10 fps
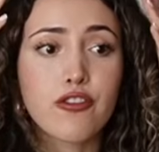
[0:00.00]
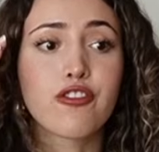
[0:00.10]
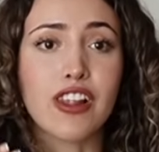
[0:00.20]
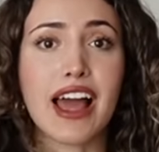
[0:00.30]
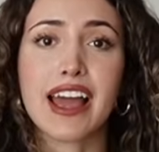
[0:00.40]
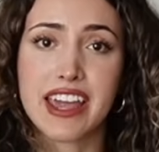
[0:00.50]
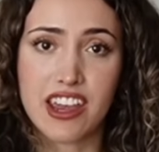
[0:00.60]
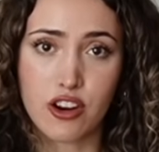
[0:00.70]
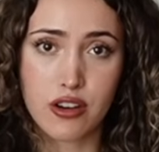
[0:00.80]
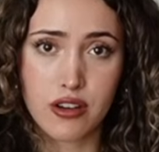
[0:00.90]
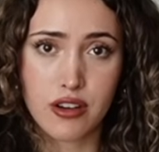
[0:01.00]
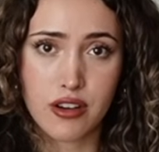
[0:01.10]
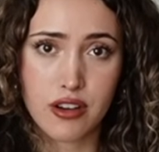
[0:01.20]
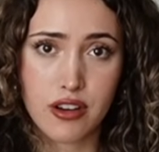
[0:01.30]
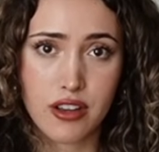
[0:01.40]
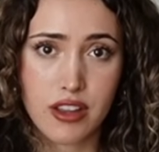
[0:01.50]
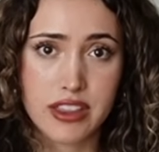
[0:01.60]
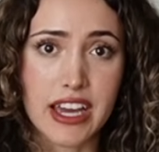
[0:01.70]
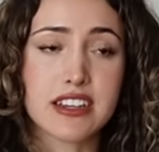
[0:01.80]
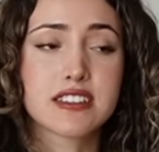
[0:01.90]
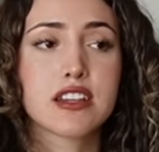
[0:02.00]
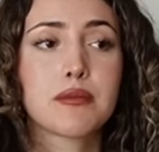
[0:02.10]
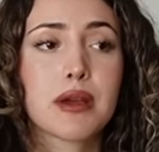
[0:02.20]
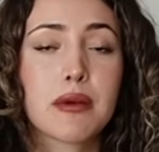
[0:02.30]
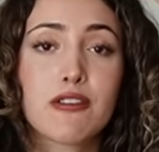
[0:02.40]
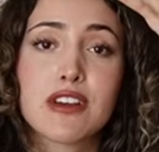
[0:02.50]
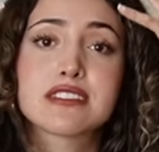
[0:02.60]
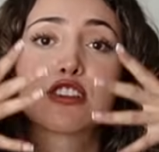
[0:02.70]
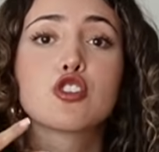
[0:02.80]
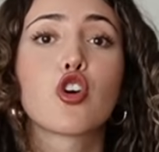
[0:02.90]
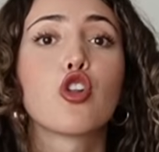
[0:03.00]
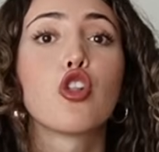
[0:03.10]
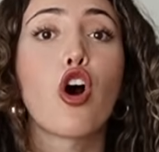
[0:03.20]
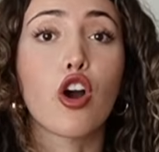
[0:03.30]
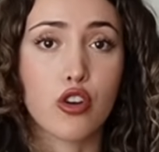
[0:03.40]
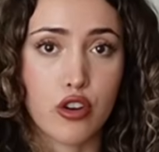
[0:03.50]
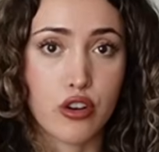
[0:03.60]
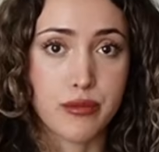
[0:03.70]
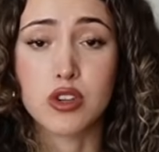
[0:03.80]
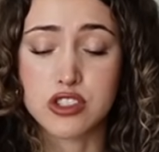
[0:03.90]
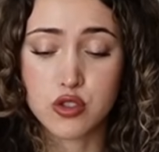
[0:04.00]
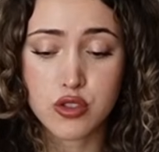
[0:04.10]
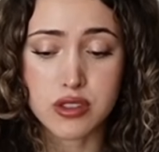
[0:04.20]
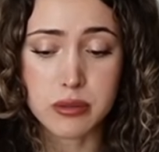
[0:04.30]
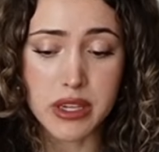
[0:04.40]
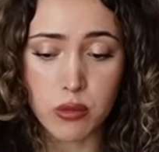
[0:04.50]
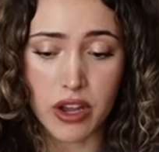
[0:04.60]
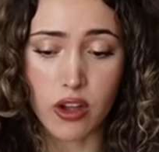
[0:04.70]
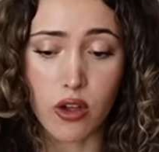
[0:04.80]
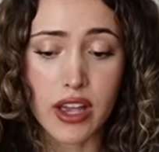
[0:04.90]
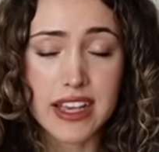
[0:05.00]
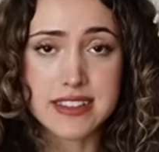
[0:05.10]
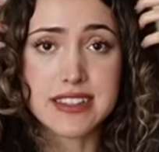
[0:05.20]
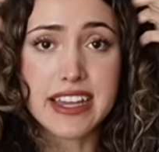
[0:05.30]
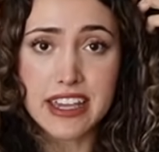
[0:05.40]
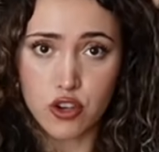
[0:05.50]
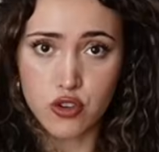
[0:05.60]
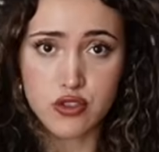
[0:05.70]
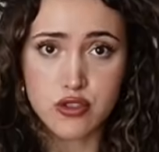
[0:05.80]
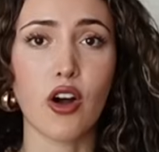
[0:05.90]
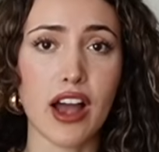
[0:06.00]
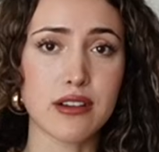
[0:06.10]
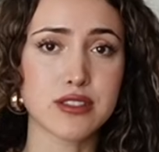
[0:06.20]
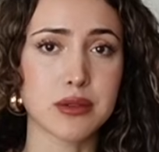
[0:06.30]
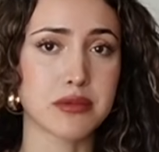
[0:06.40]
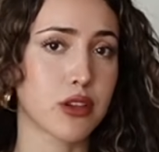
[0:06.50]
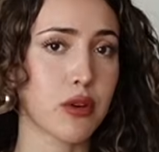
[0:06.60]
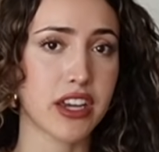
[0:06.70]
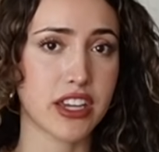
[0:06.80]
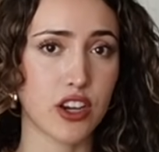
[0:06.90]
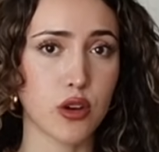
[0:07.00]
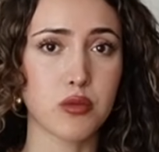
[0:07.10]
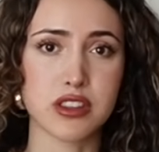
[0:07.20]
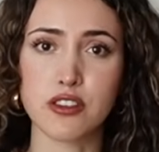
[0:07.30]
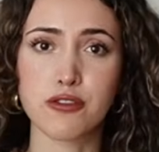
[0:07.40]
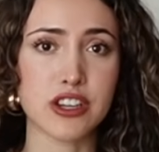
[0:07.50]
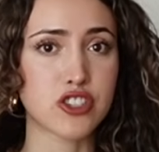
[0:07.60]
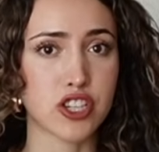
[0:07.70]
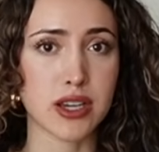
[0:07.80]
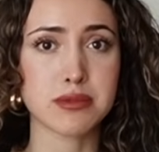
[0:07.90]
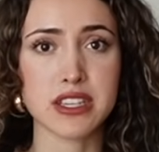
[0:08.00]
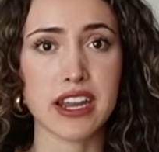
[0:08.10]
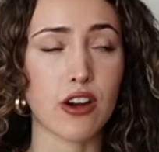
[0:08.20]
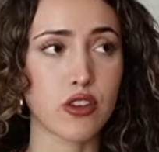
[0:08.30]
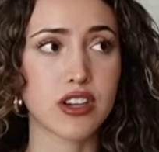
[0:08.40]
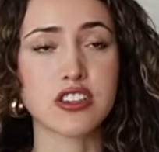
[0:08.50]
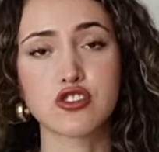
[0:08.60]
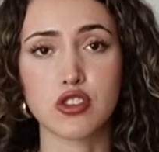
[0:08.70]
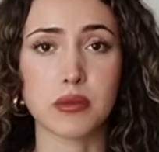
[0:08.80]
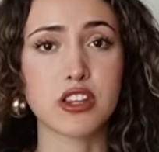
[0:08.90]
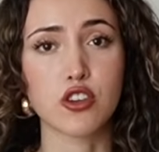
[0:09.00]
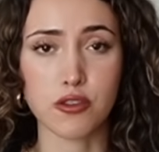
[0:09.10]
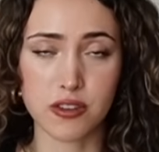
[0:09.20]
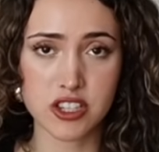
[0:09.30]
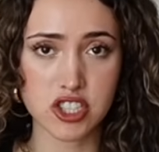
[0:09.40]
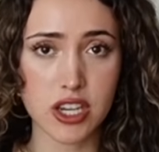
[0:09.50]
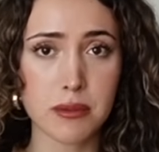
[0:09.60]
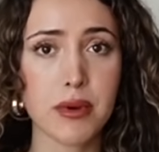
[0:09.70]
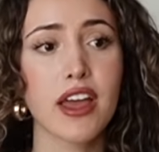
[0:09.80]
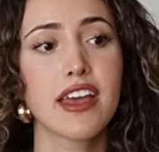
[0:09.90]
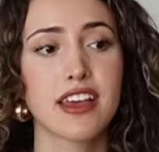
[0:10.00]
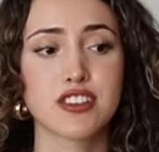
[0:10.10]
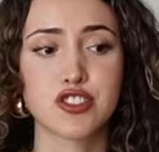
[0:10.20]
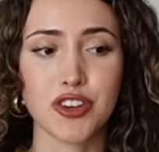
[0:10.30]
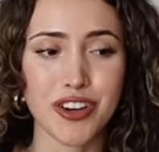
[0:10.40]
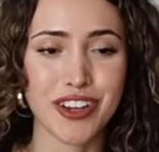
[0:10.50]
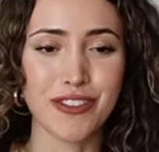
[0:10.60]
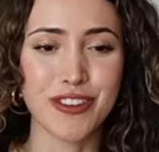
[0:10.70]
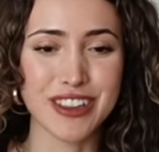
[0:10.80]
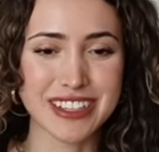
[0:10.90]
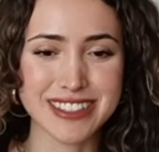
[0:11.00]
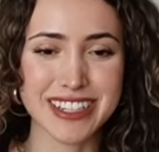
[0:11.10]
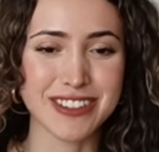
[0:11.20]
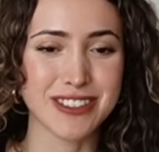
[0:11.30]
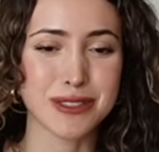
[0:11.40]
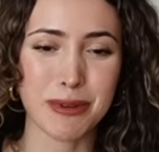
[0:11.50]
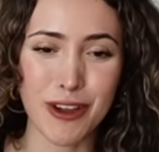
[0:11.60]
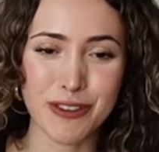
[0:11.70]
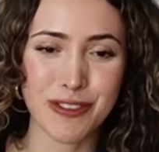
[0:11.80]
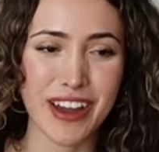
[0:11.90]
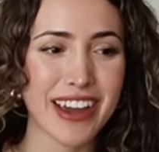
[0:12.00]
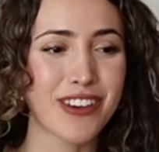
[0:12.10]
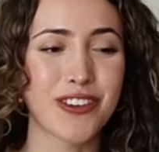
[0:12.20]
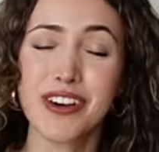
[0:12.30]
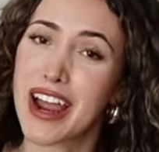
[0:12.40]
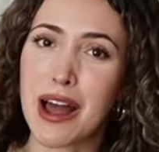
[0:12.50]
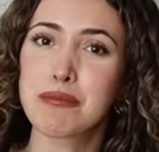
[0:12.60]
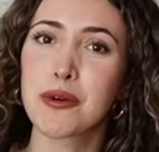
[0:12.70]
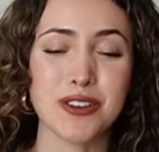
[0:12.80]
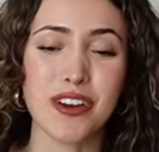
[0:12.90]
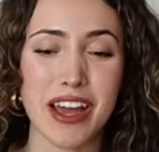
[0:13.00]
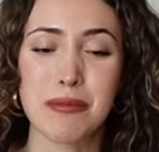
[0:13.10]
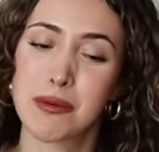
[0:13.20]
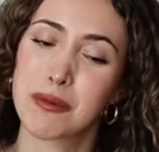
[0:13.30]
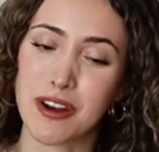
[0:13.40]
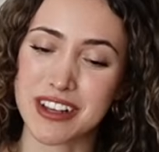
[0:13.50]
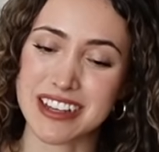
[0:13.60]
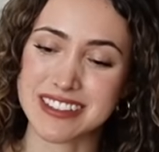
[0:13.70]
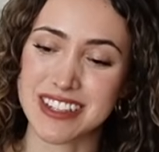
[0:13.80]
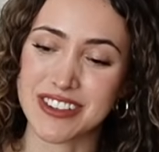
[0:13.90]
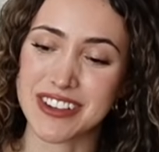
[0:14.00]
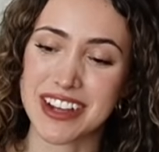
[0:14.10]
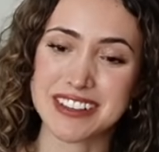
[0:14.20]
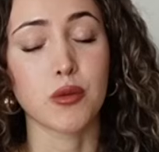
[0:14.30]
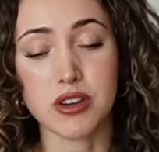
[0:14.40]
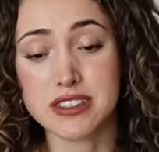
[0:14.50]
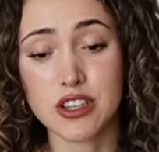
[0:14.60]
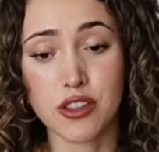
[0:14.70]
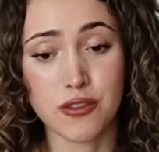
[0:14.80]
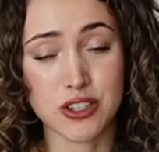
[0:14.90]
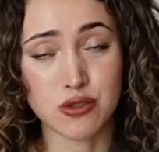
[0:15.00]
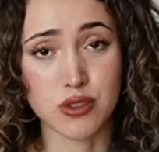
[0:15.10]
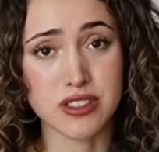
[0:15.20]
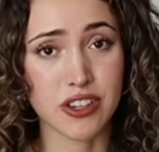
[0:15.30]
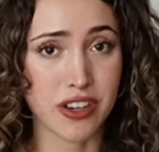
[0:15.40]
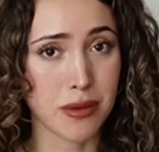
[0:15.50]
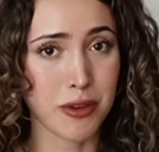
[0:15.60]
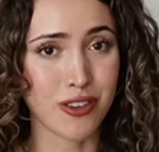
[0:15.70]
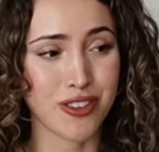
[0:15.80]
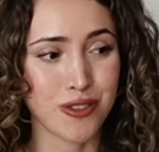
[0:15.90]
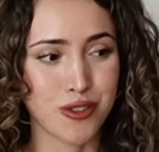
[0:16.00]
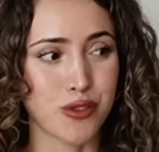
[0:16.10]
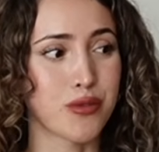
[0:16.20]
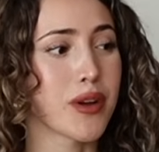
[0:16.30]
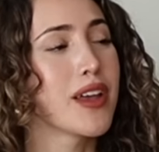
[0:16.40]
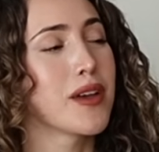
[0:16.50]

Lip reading: flat hair, that is gonna make my face look longer. What suits me well is layers. I'll have something right here with the face shapes and how you can determine your face shape. Sorry if you're listening on Spotify or Apple. We're on Apple Podcasts now, you guys. If you wanna see all the visuals, they're gonna be on YouTube.